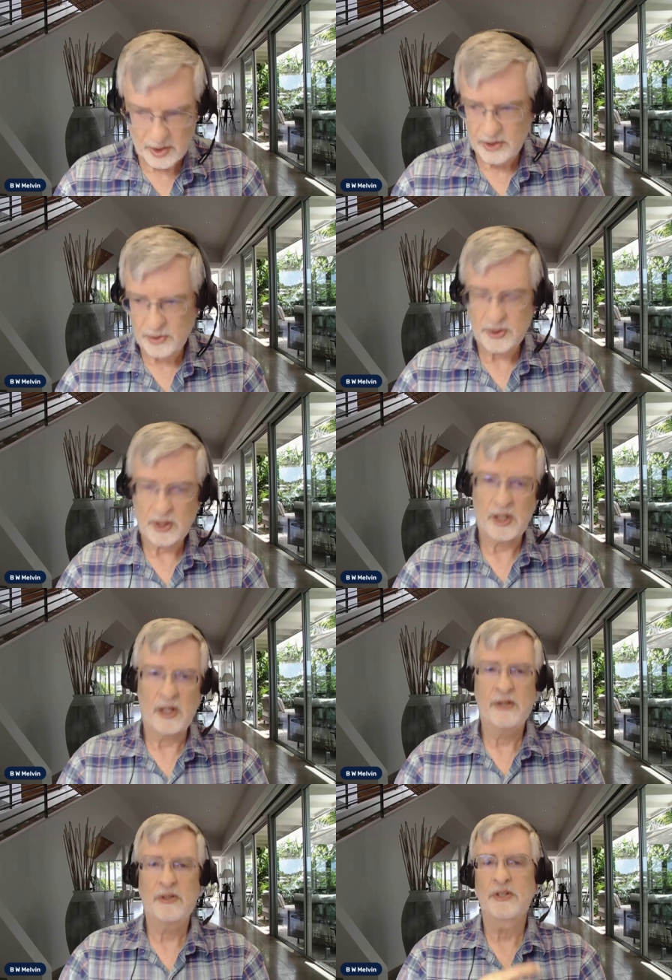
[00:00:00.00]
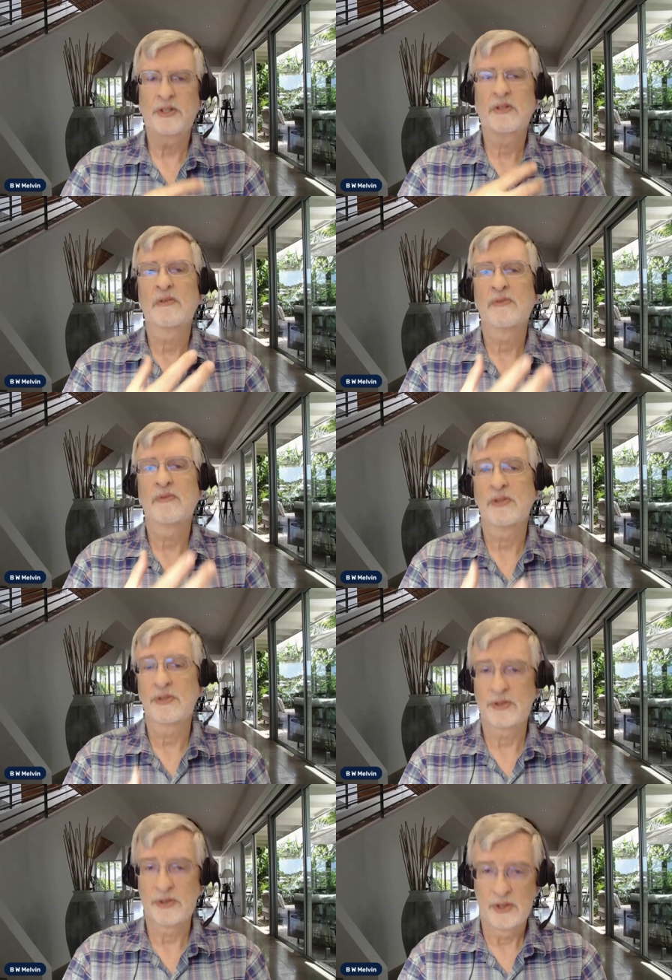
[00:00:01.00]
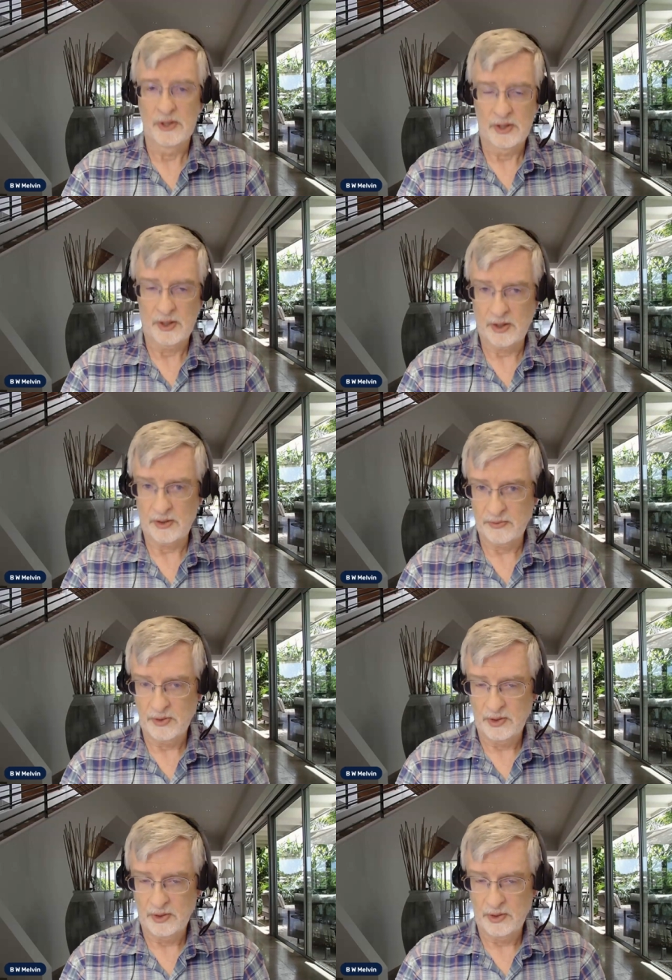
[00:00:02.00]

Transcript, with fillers: She wants a kinder, gentler version of,